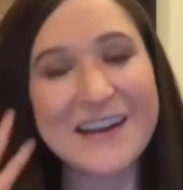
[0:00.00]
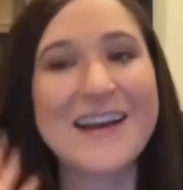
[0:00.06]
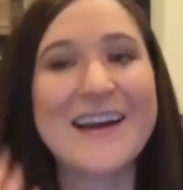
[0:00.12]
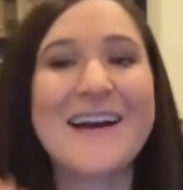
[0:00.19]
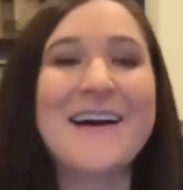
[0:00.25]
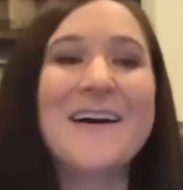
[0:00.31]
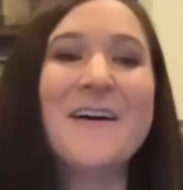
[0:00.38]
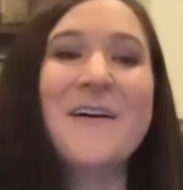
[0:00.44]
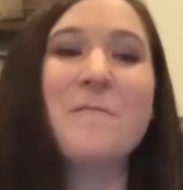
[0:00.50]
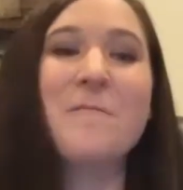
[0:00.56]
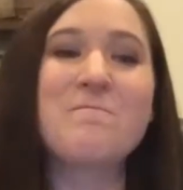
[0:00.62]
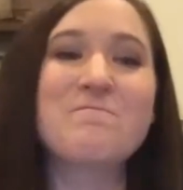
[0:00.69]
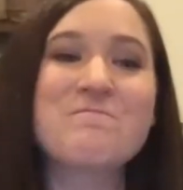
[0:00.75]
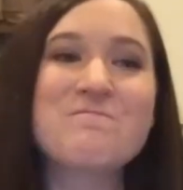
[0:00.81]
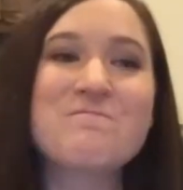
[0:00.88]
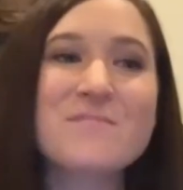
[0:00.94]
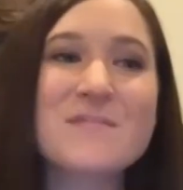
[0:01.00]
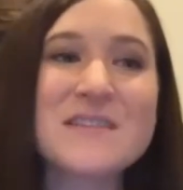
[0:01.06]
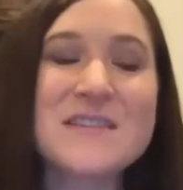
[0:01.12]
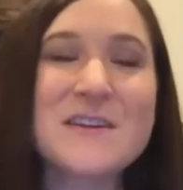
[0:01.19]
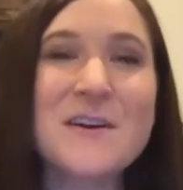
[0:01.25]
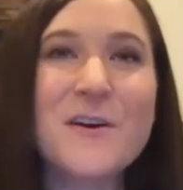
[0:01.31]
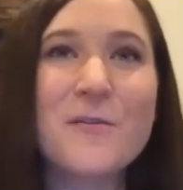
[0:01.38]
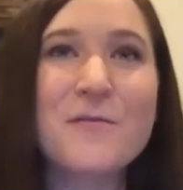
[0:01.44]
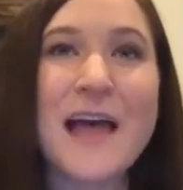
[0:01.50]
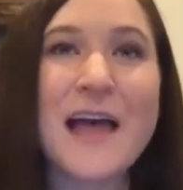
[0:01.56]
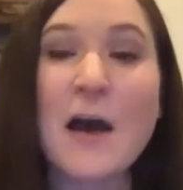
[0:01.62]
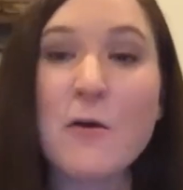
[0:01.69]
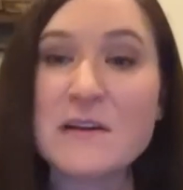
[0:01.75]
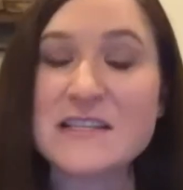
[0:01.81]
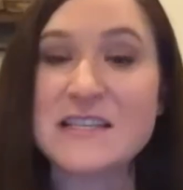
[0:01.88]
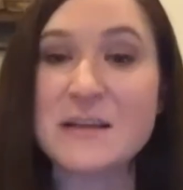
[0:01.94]
Yeah. Um, so that
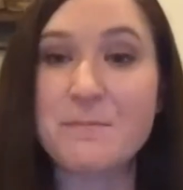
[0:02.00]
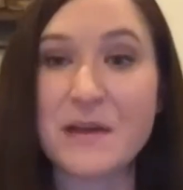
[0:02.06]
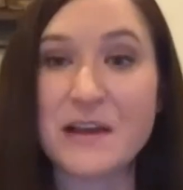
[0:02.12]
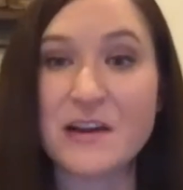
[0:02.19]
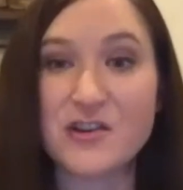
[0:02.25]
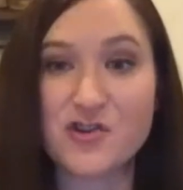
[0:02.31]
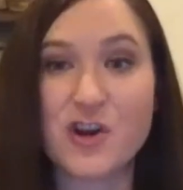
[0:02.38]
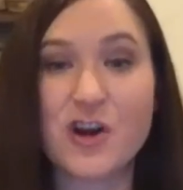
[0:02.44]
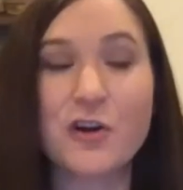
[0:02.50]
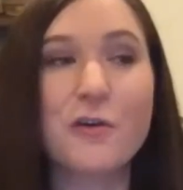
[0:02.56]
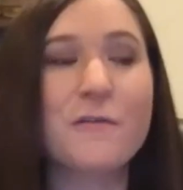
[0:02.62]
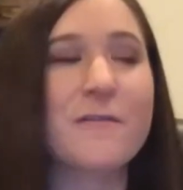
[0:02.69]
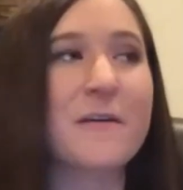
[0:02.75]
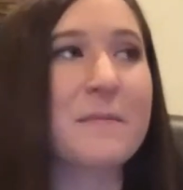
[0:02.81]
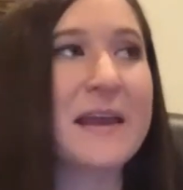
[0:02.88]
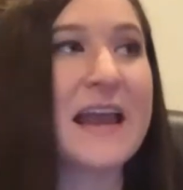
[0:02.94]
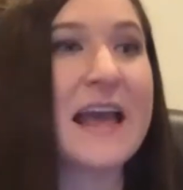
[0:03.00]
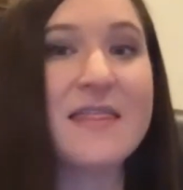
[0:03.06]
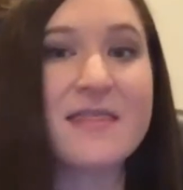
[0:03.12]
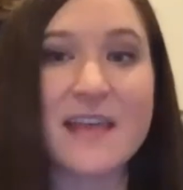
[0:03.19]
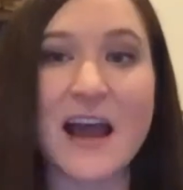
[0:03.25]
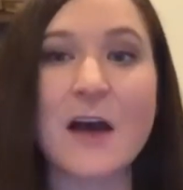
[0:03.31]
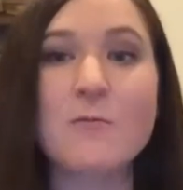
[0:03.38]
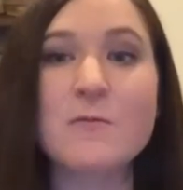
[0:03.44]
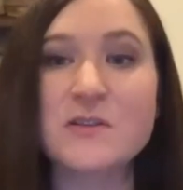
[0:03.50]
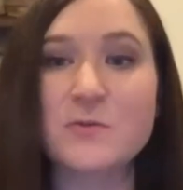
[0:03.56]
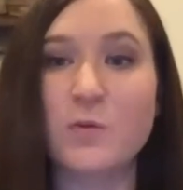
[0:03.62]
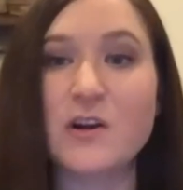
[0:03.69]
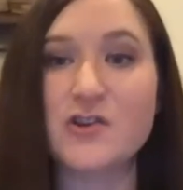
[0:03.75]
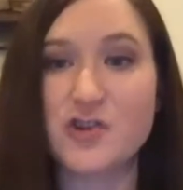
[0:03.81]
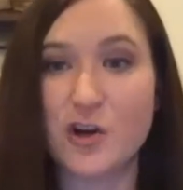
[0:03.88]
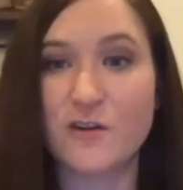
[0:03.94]
was the big struggle for me. And that was
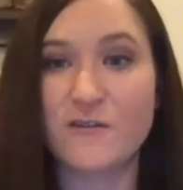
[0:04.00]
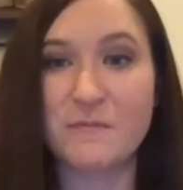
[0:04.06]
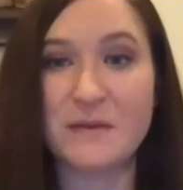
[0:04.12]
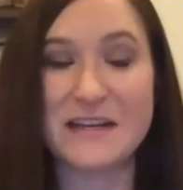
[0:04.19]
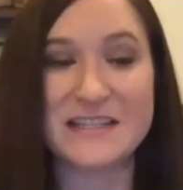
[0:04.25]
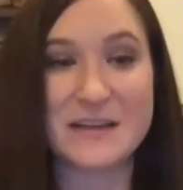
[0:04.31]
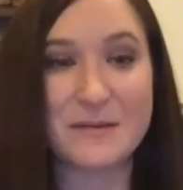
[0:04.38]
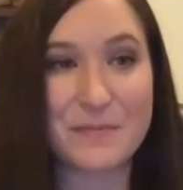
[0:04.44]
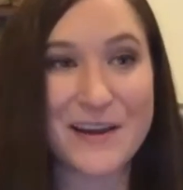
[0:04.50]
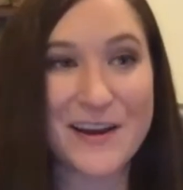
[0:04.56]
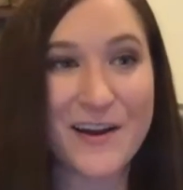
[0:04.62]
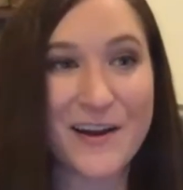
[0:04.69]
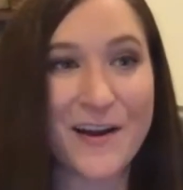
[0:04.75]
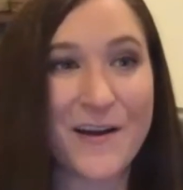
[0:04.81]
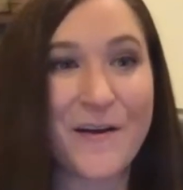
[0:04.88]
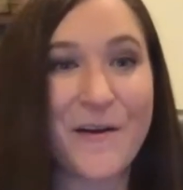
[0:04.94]
what drove me to Mira